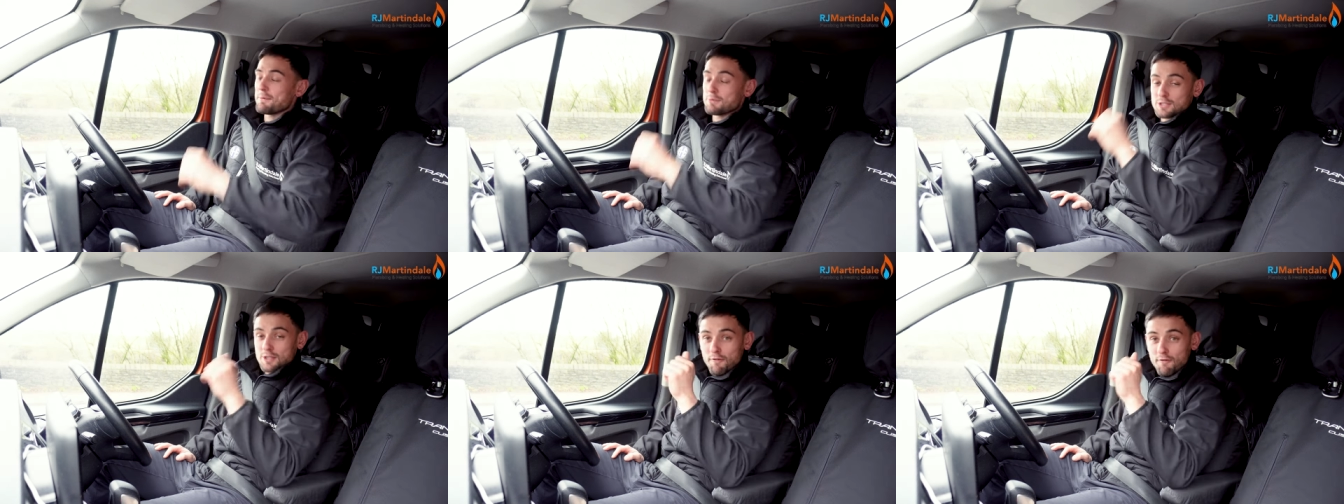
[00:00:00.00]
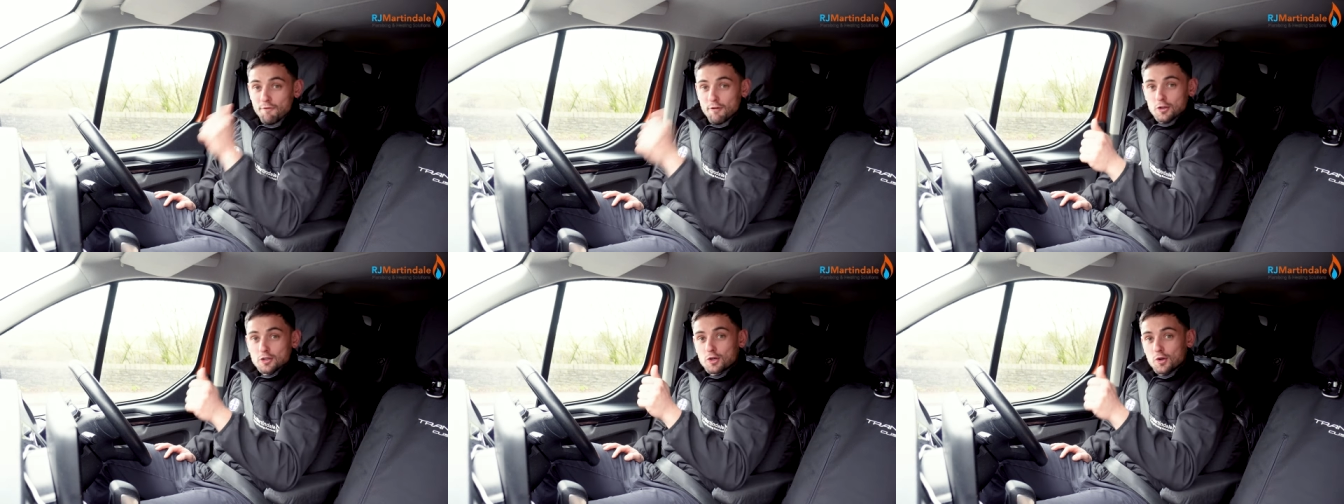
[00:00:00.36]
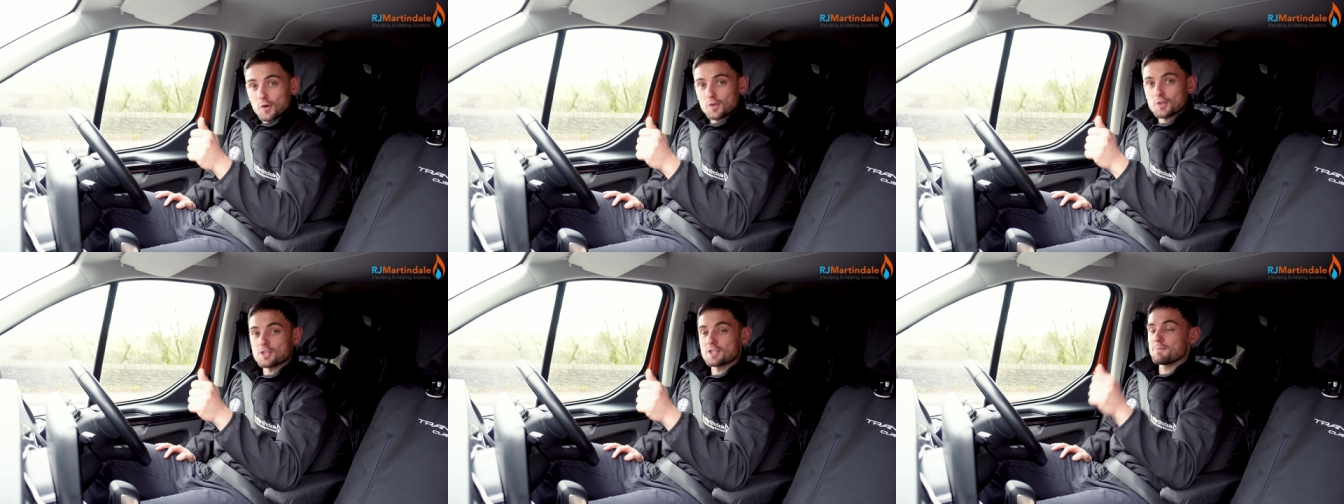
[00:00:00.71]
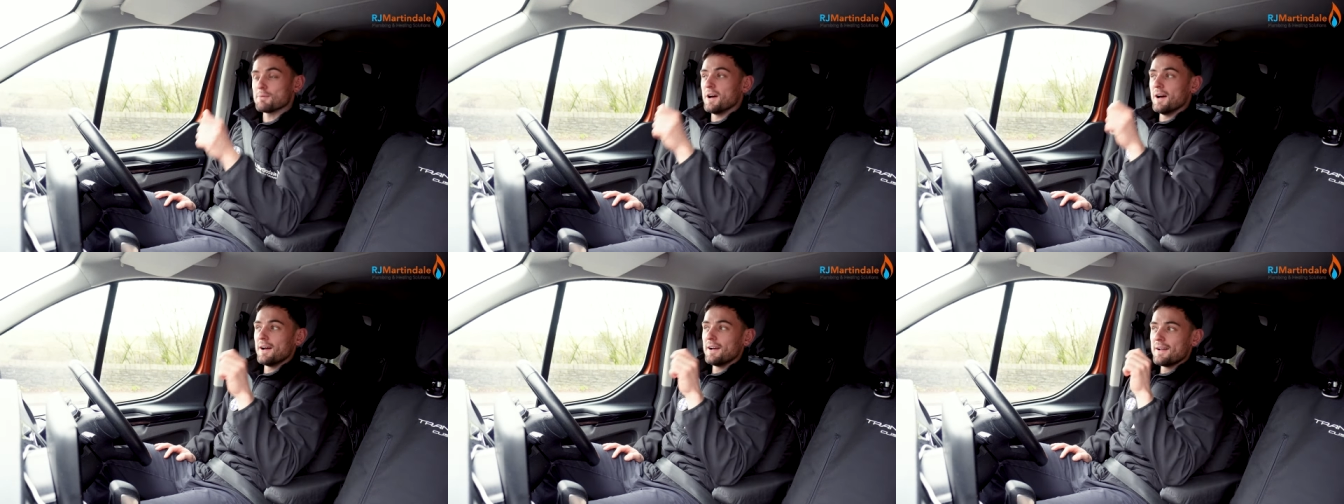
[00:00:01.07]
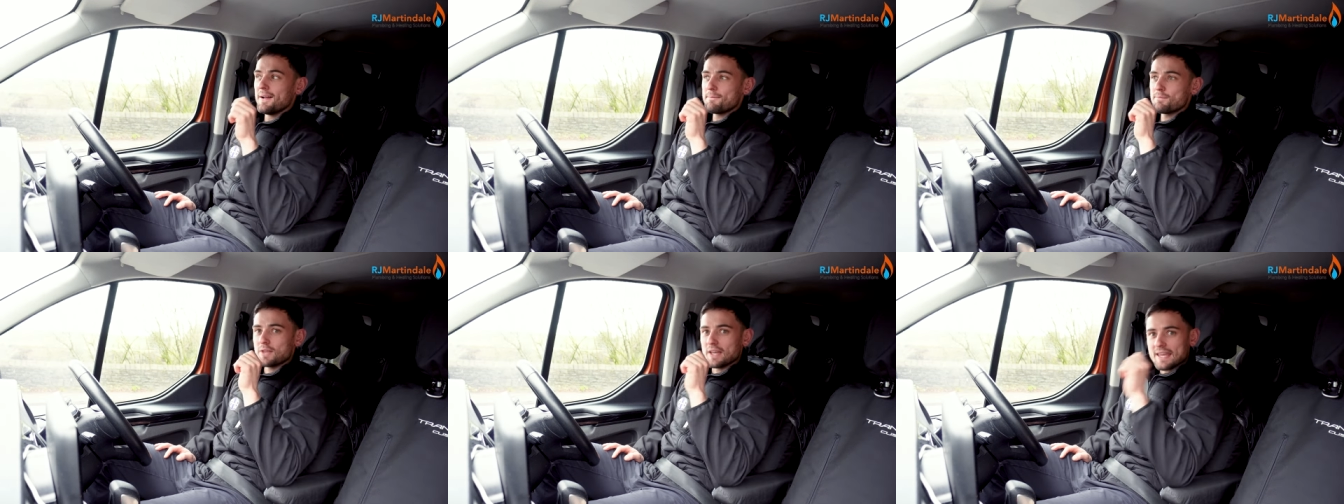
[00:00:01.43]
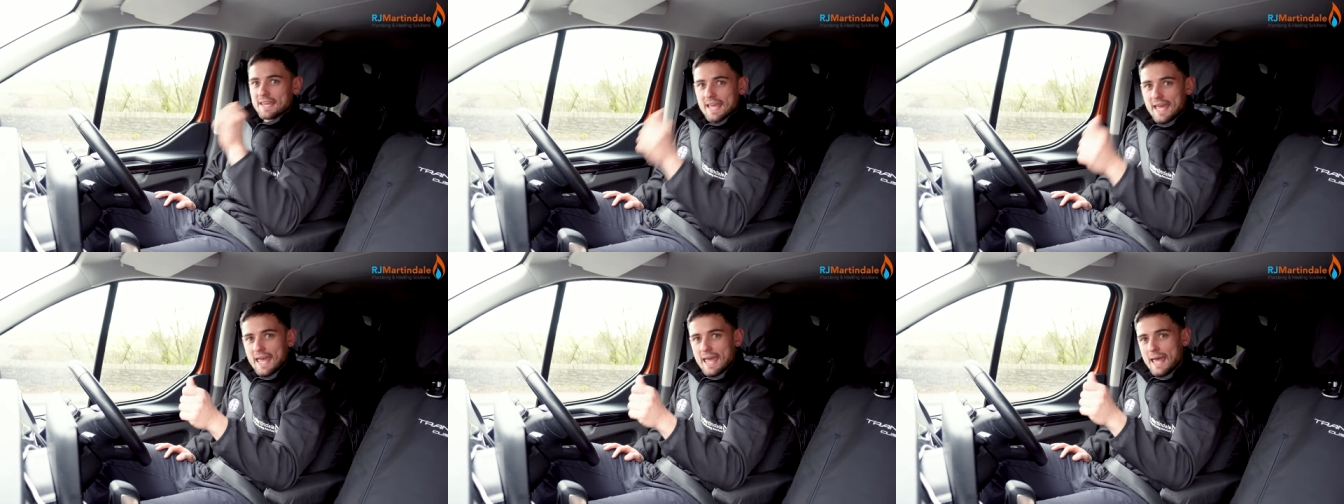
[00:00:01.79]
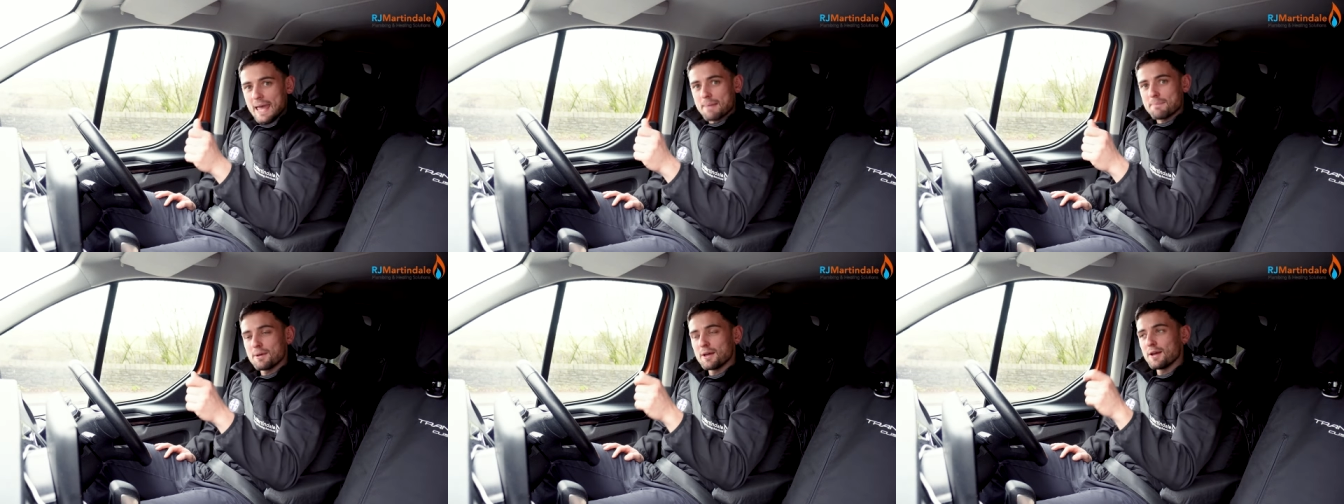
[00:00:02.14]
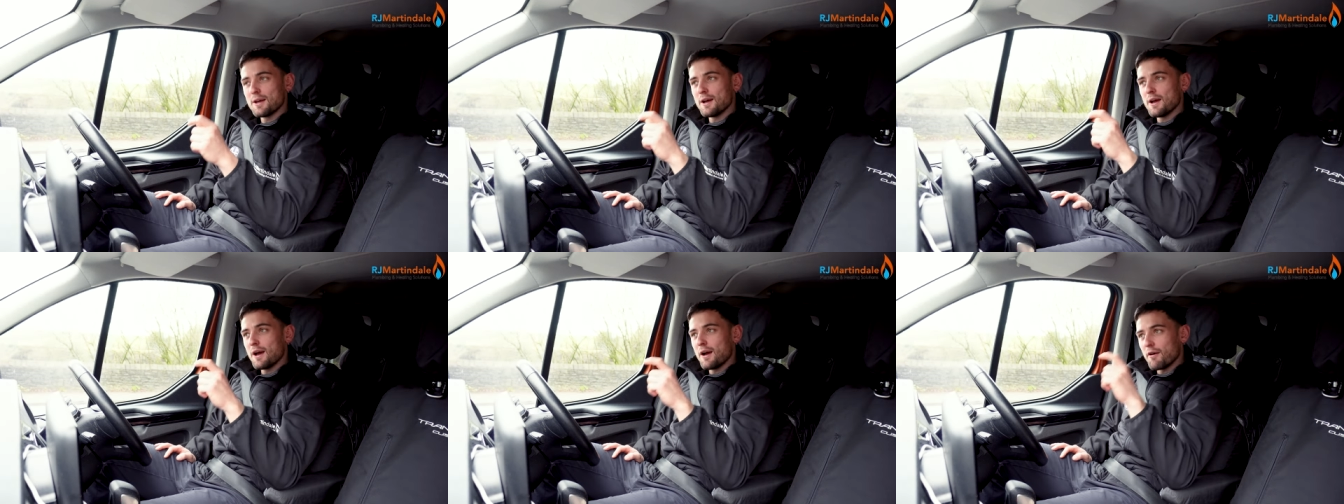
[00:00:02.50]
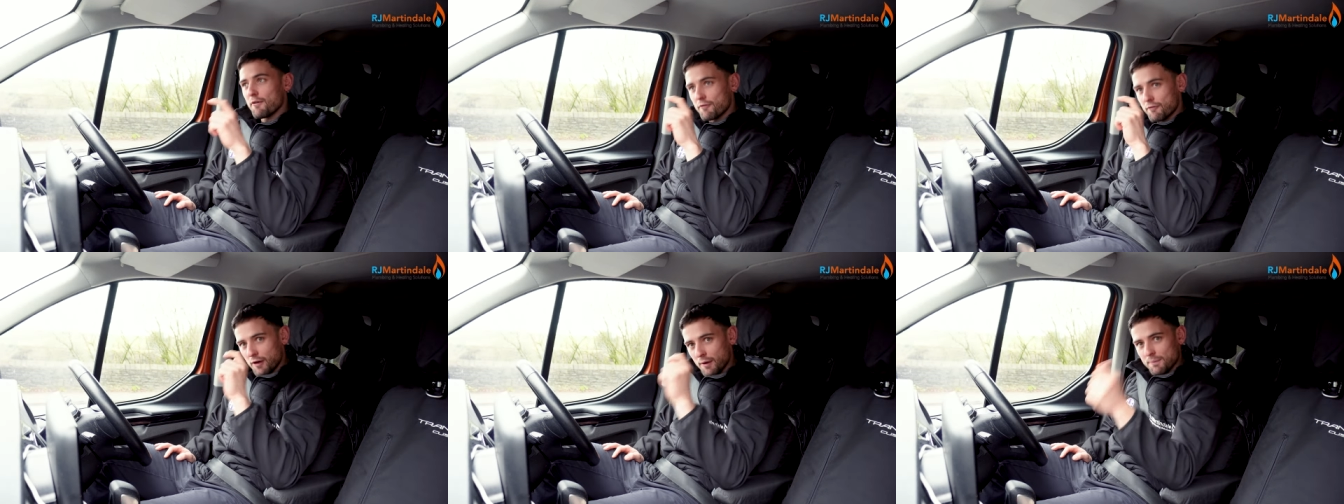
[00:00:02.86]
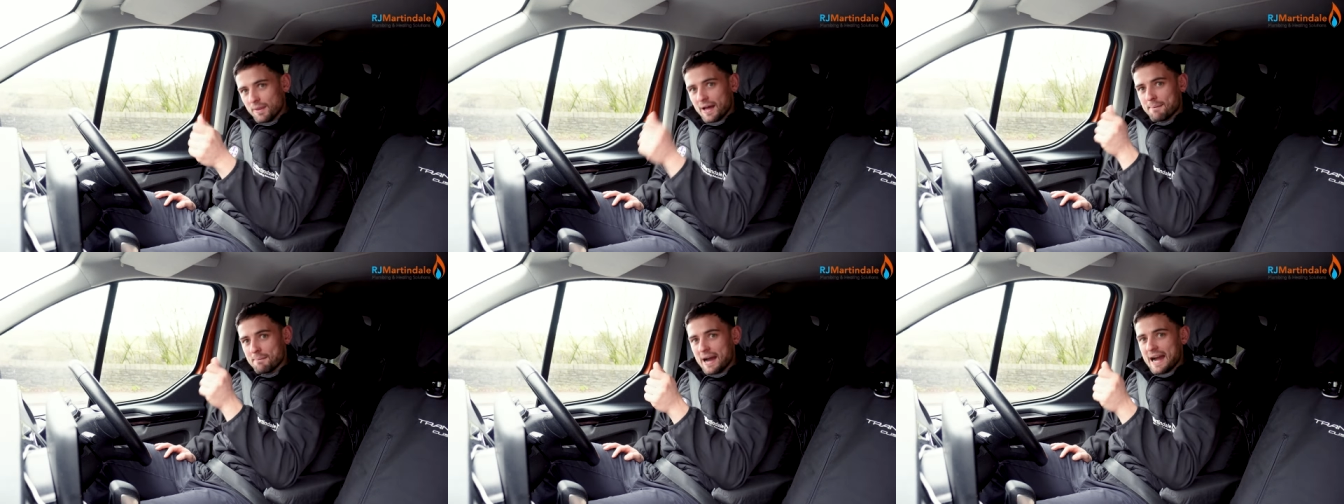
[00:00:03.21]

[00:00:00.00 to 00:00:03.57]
It was the first customer that came from that